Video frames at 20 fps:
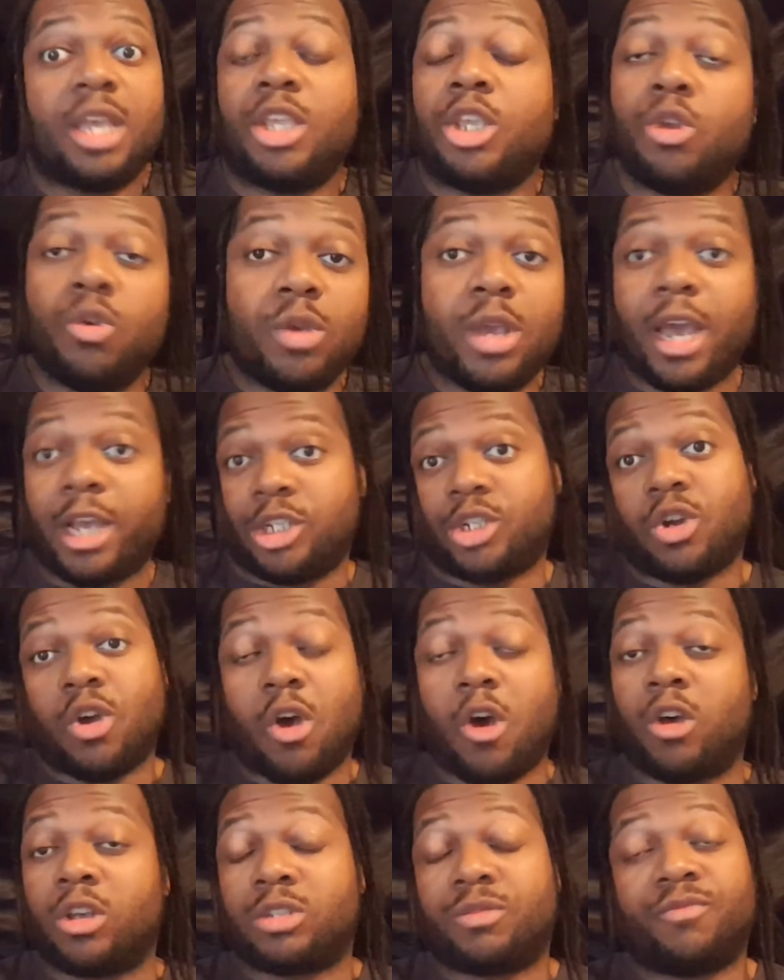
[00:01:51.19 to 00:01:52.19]
You guys are
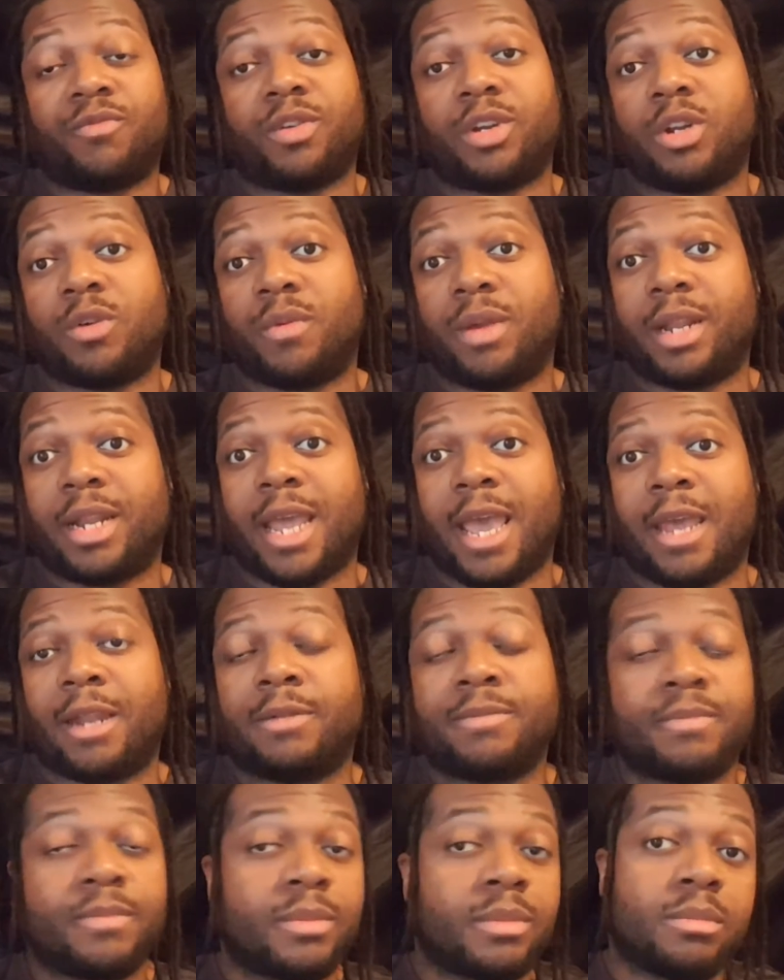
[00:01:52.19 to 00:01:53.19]
awesome for doing that.
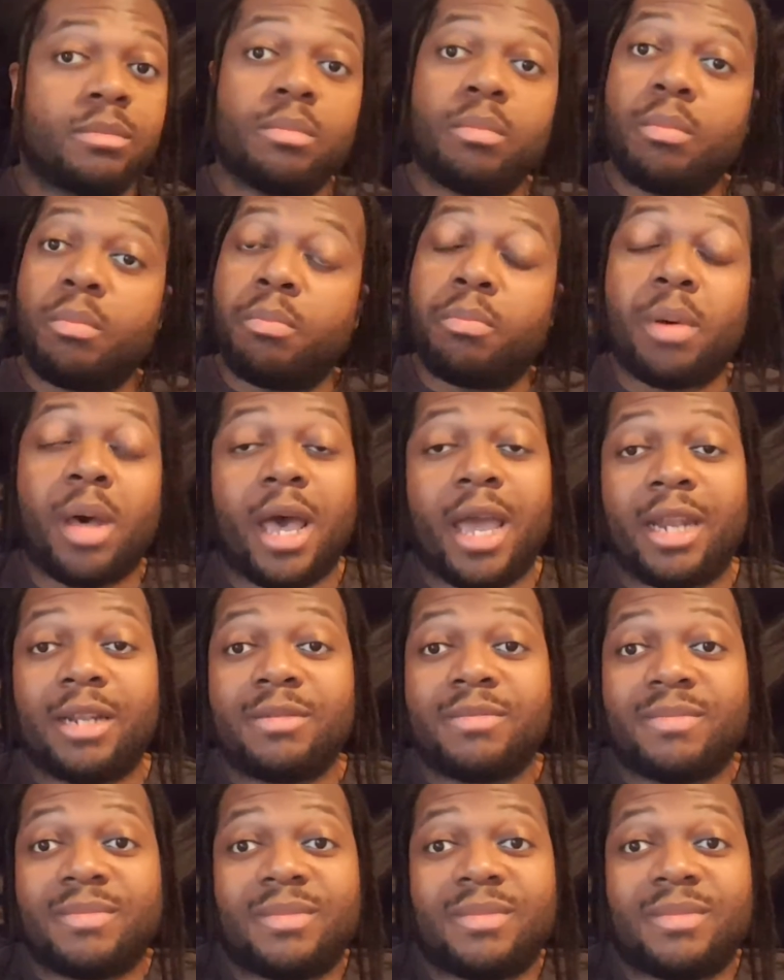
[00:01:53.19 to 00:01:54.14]
But,